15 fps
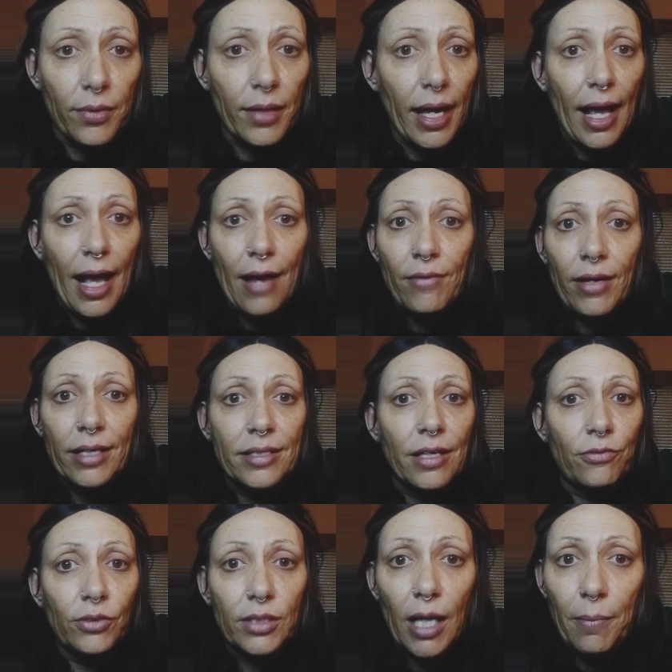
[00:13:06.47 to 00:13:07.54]
They have a
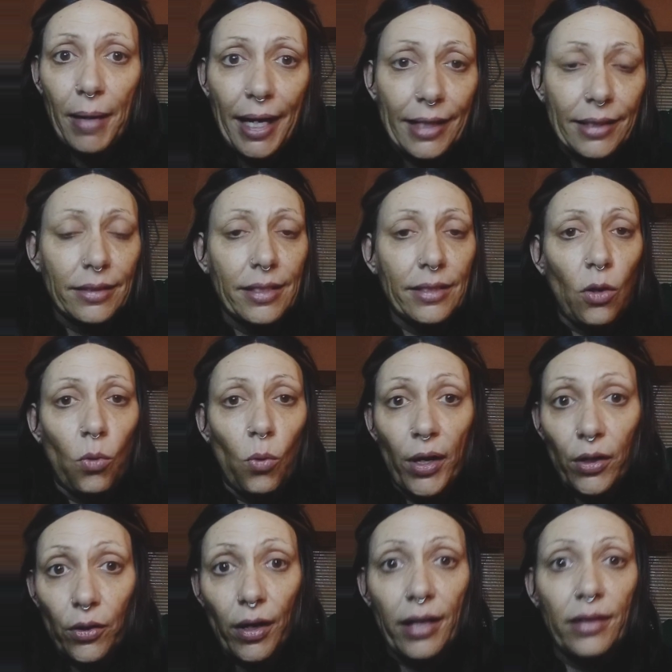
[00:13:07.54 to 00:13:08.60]
tougher time handling the
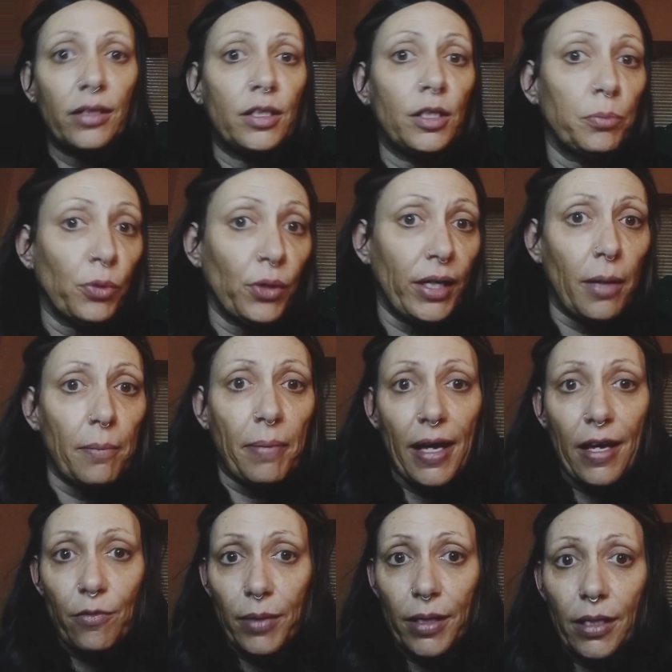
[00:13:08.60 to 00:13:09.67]
oil and the debris on
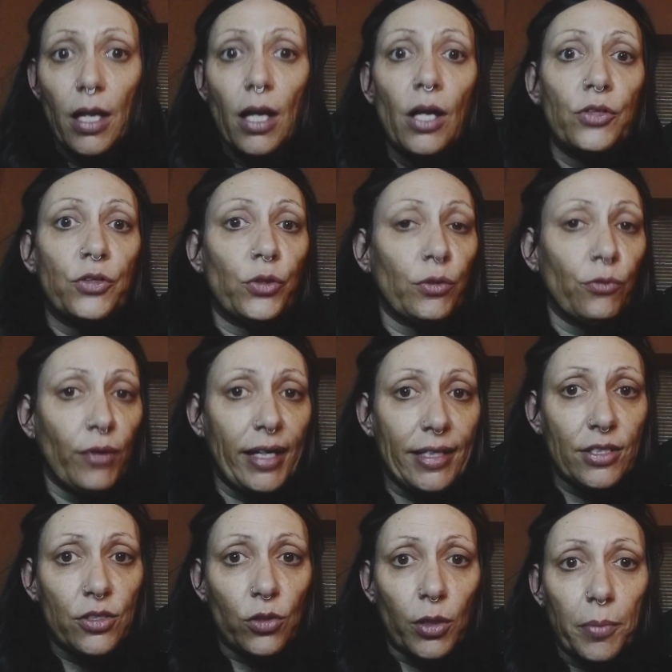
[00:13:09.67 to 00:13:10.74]
pavement during
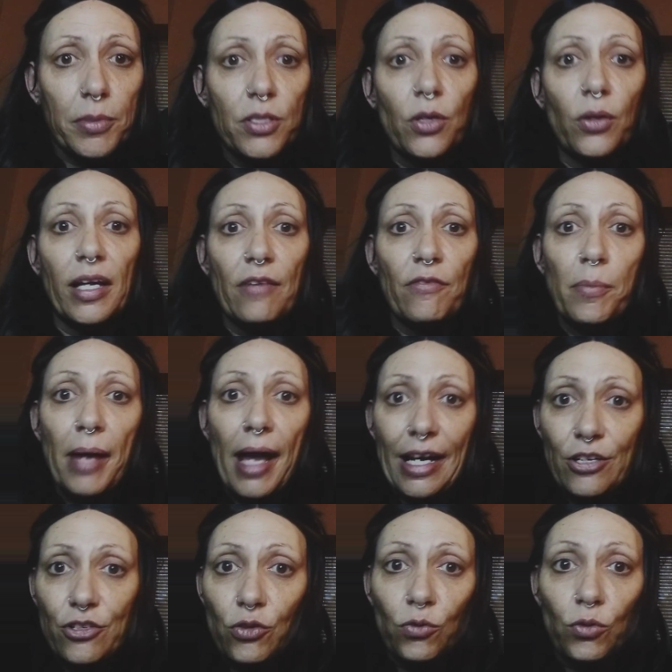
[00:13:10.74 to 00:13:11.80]
rainstorms, so give them
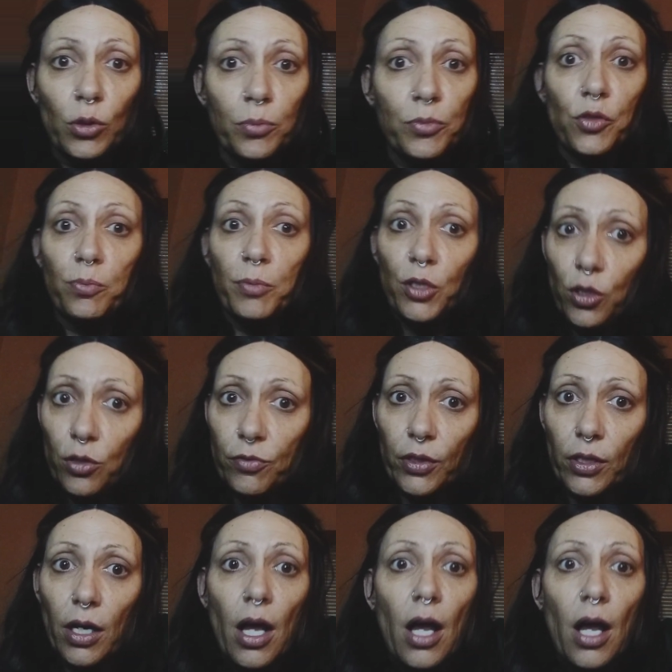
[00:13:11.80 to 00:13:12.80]
extra room to maneuver.